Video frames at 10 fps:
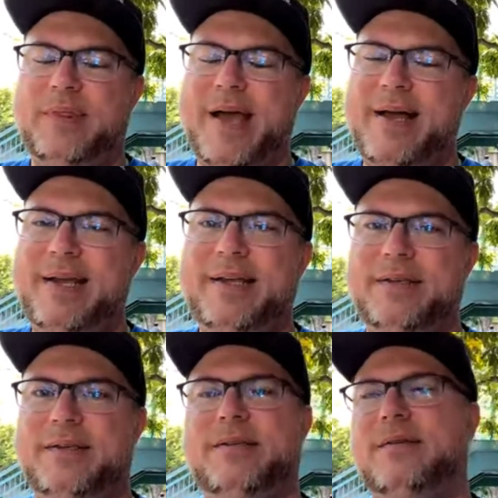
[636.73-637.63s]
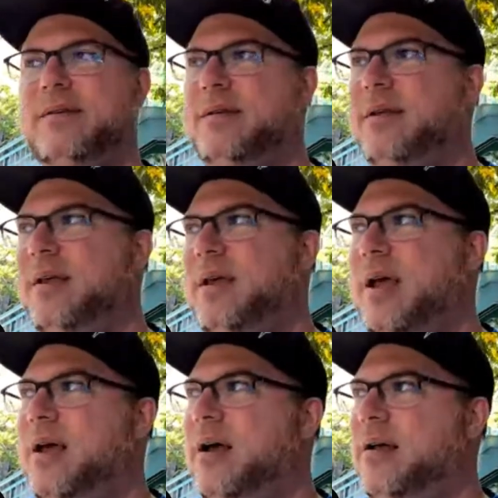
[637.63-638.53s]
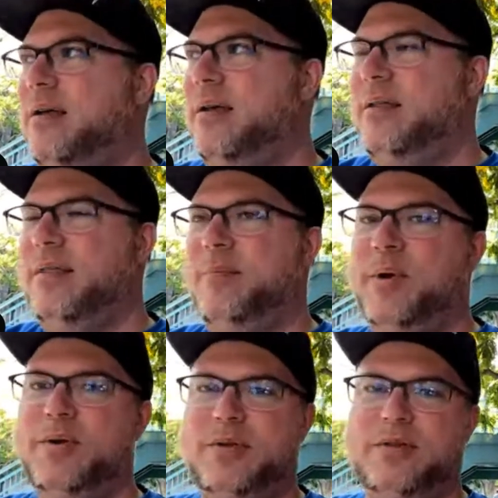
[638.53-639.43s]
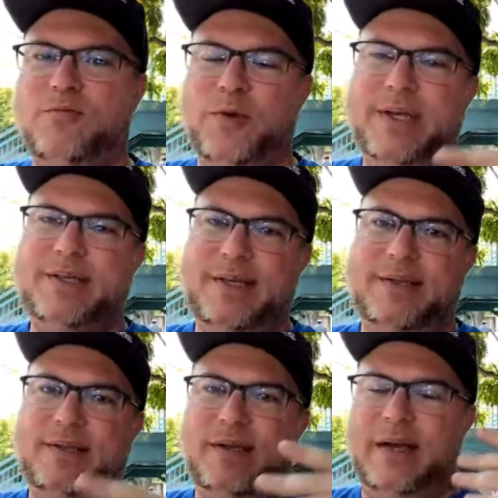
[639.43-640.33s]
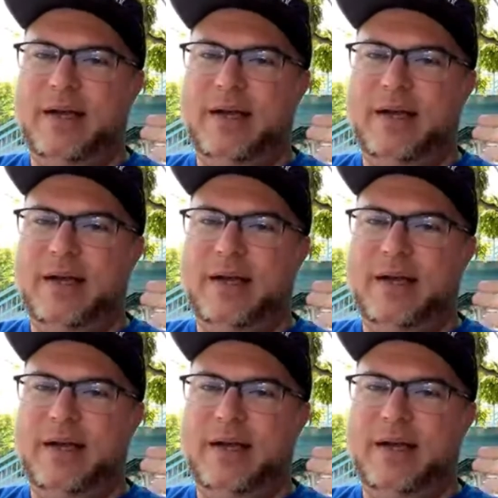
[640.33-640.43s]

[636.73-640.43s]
That is the most recent